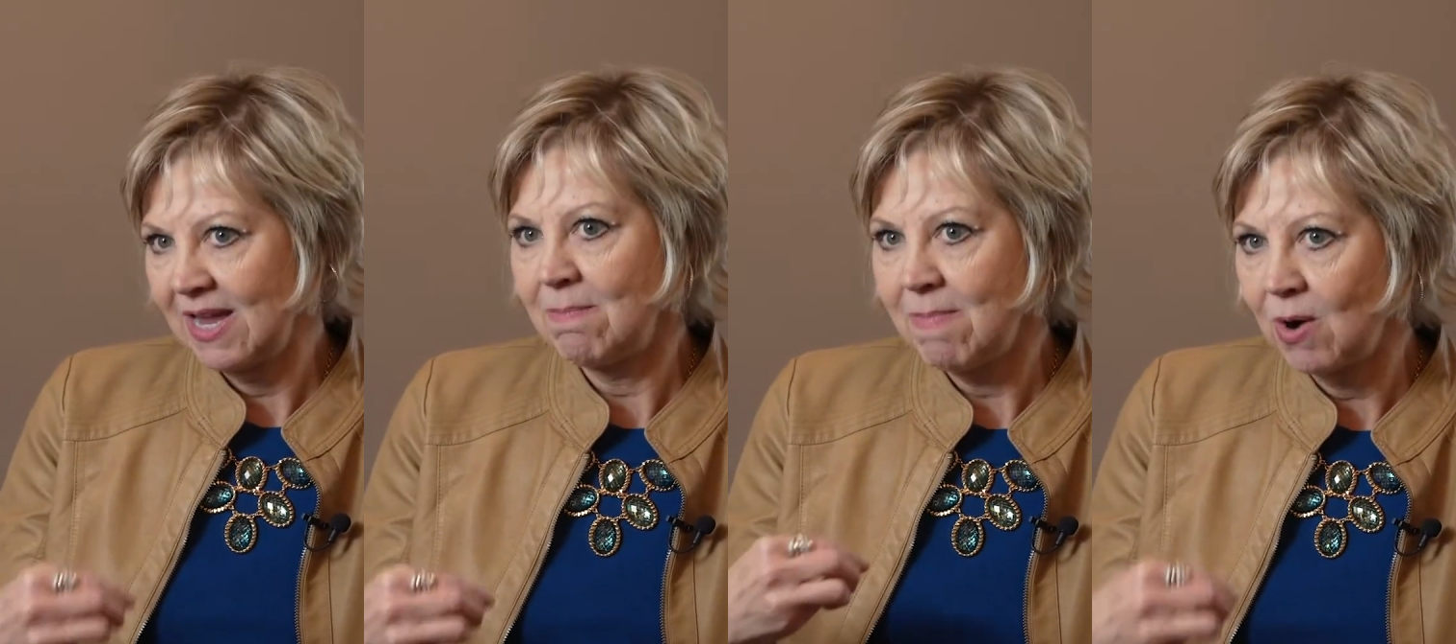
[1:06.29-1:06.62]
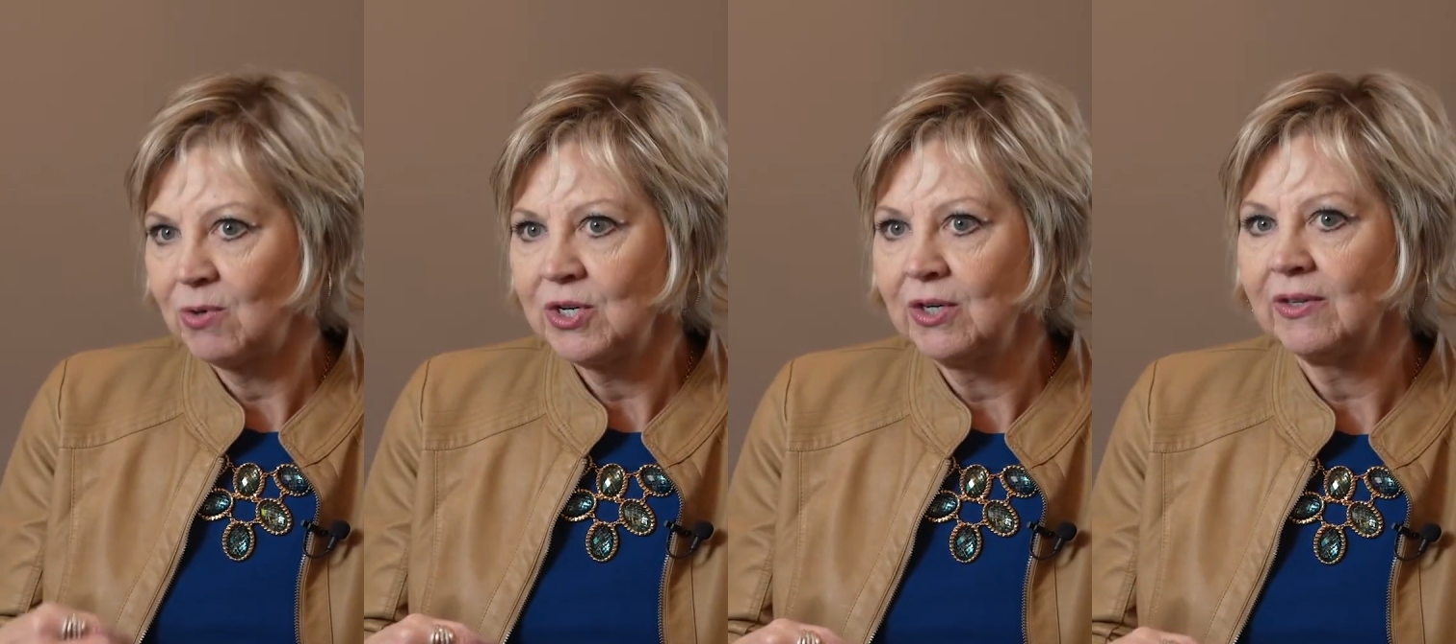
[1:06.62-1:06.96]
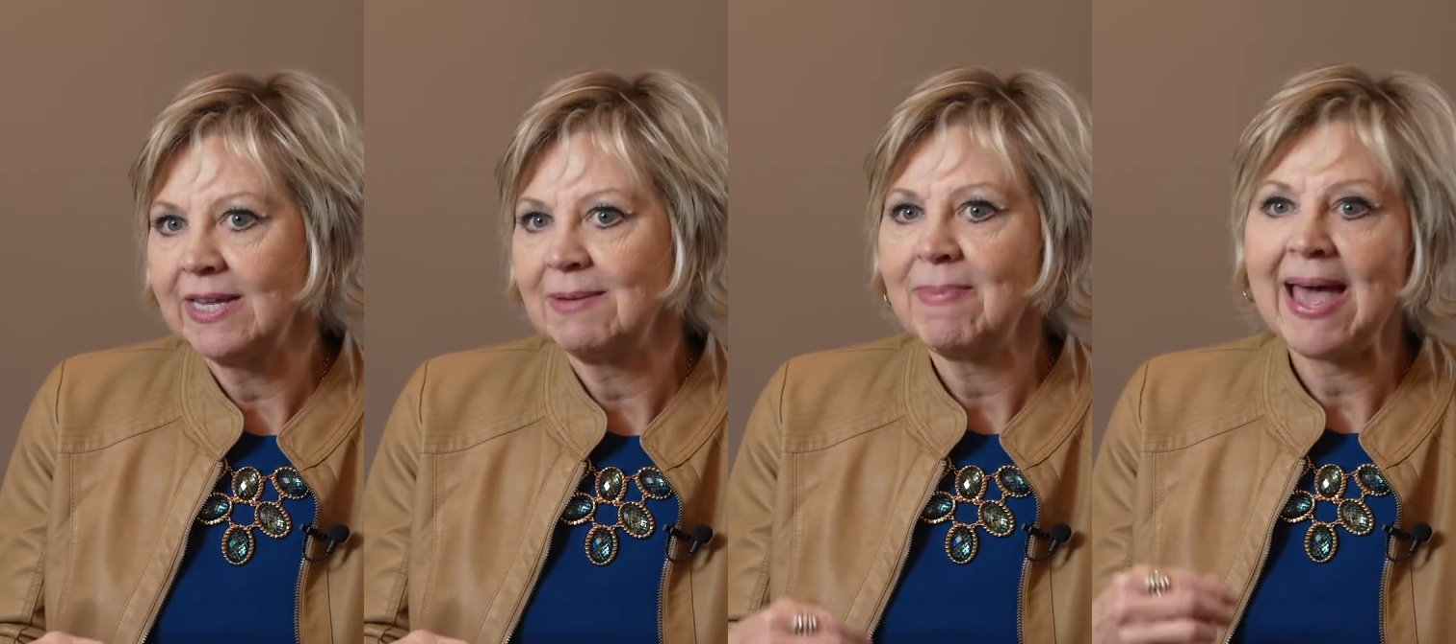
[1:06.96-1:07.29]
emotional
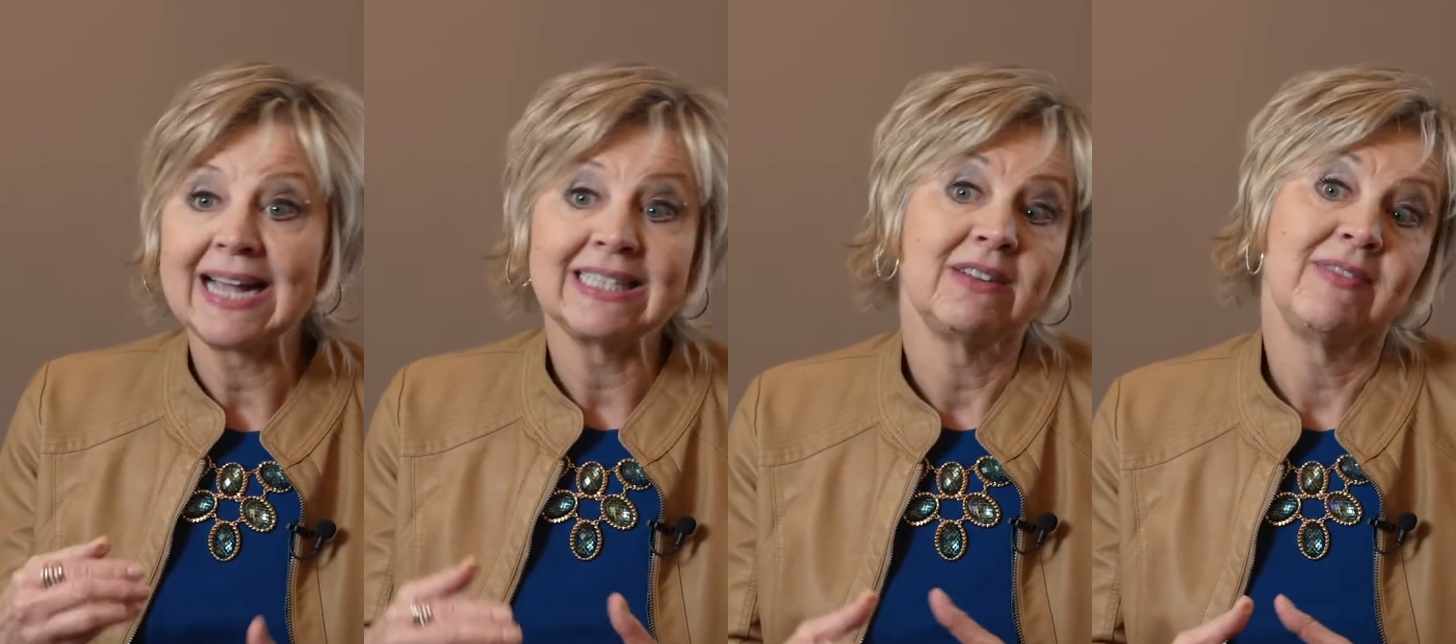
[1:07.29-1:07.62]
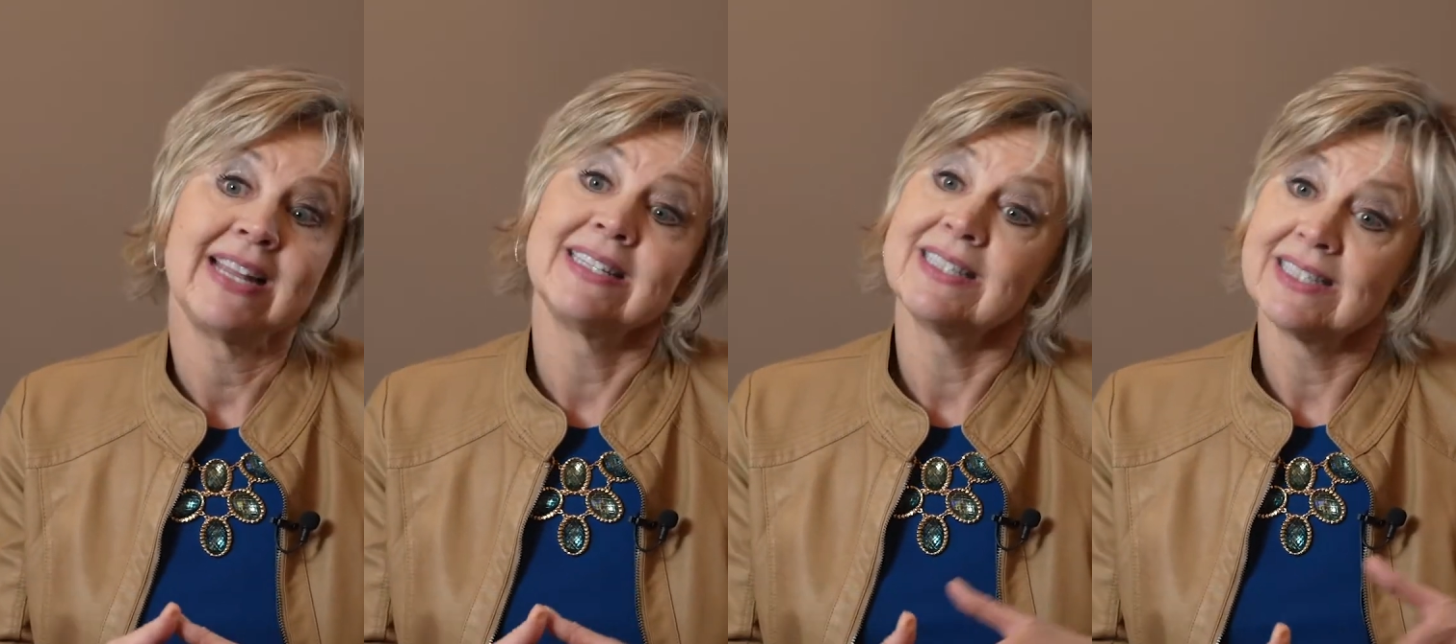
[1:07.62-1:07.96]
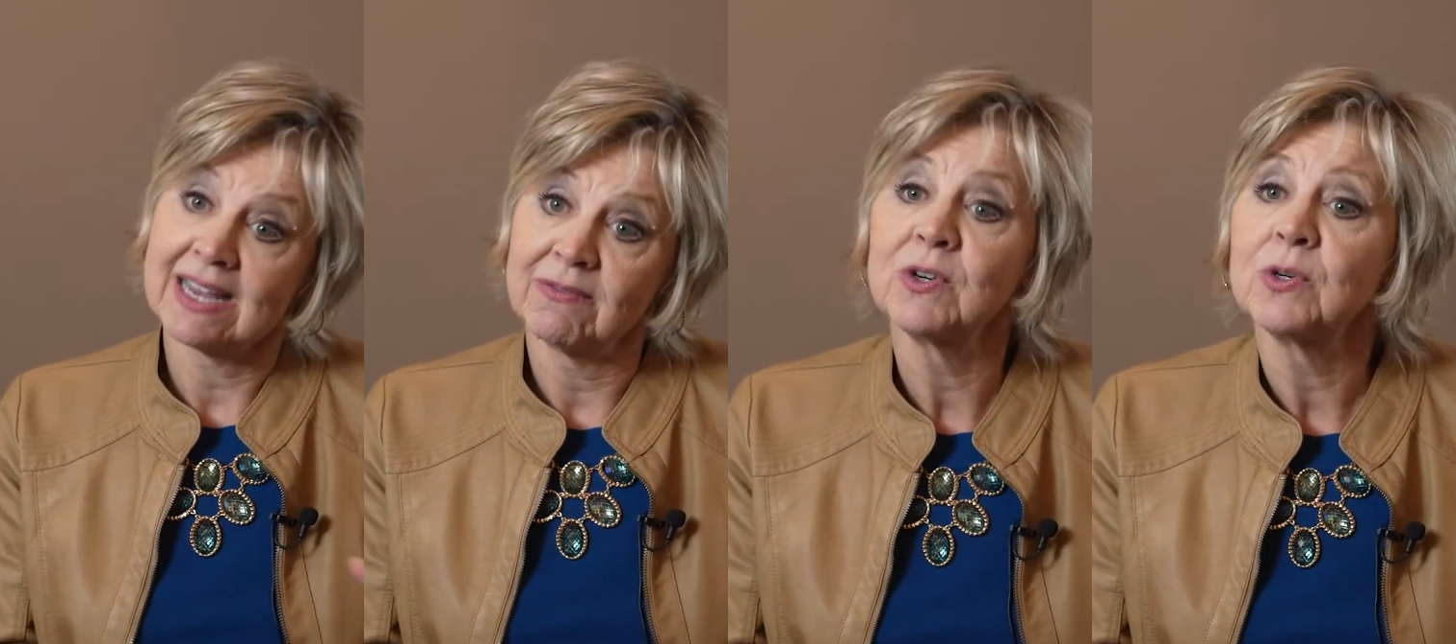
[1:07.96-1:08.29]
impact of that
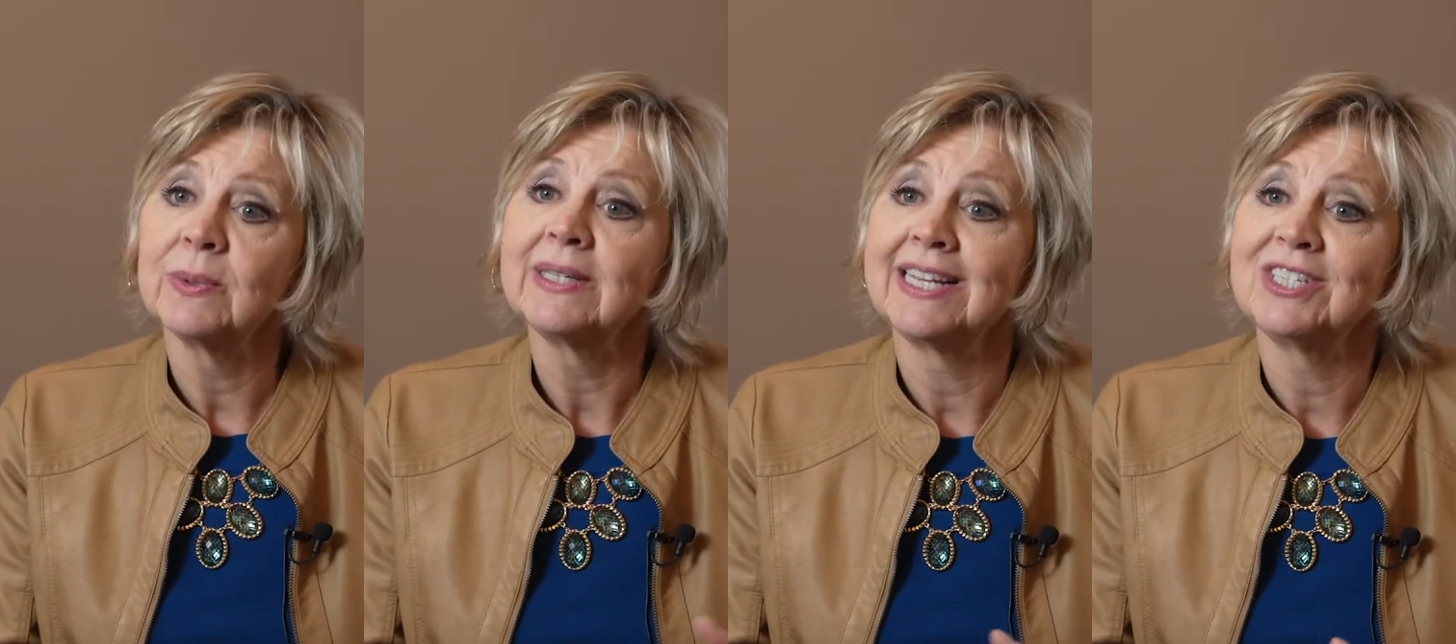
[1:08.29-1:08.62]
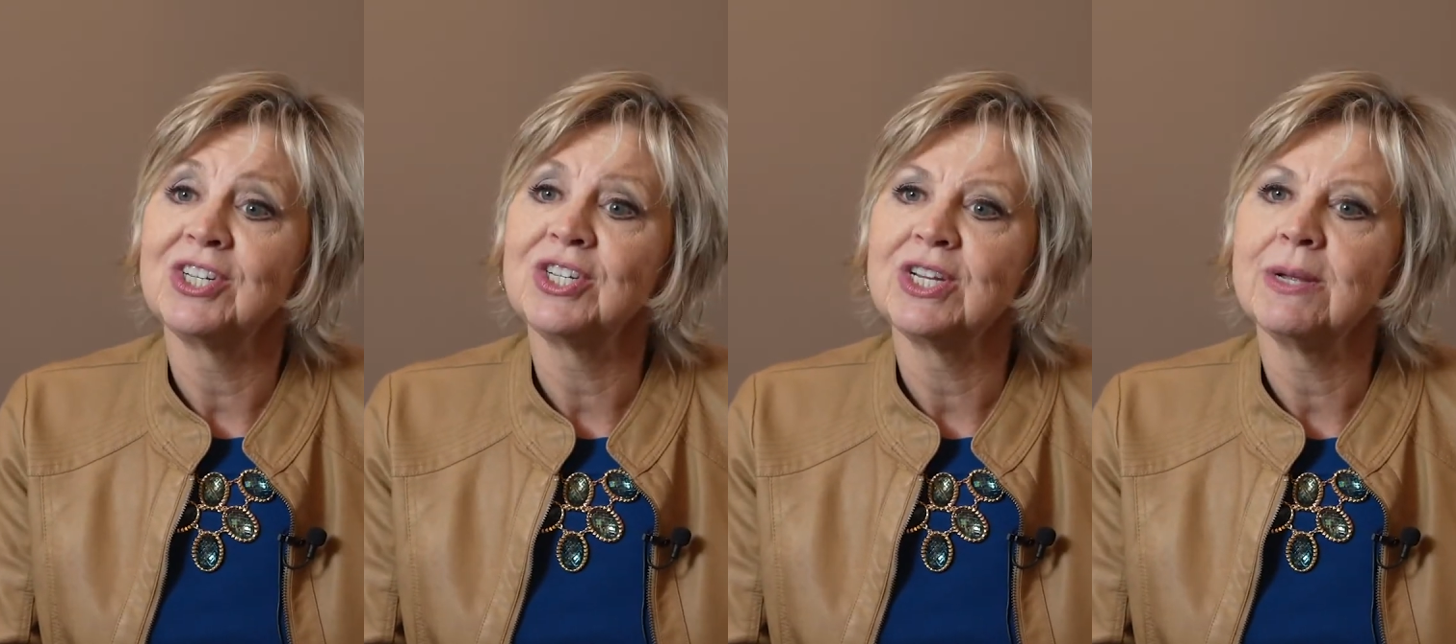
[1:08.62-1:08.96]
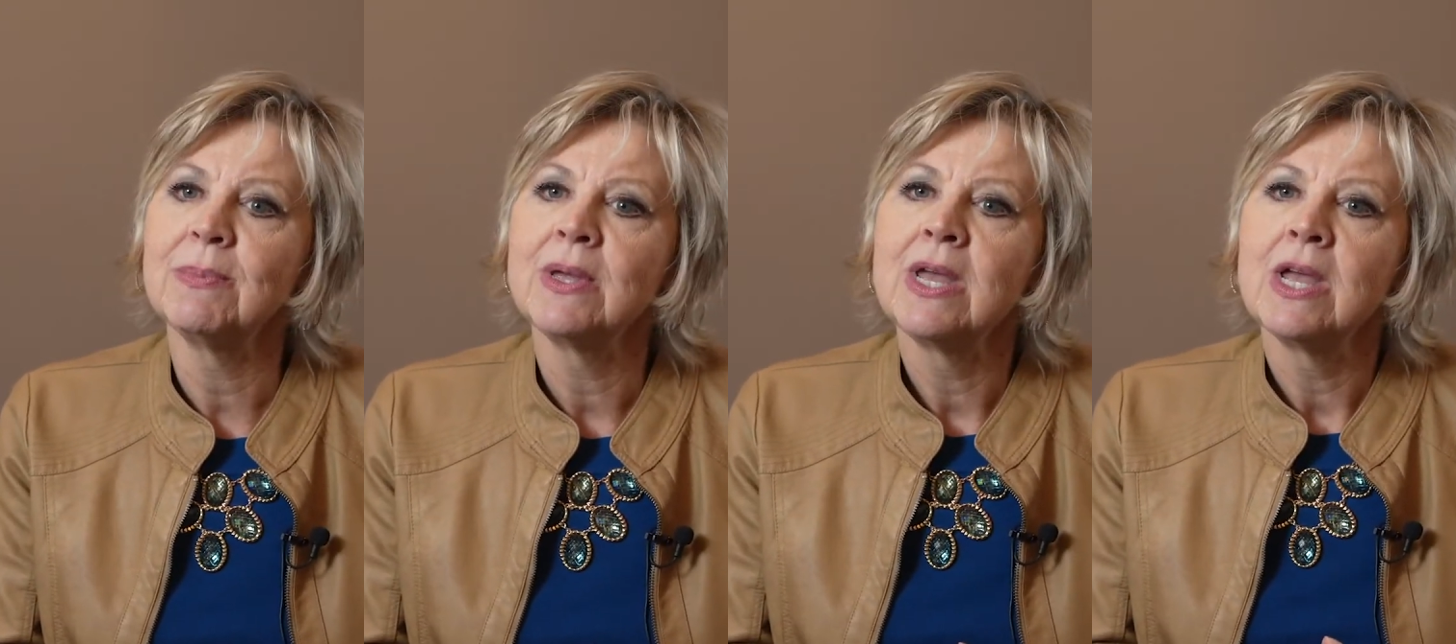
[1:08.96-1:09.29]
severed relationship,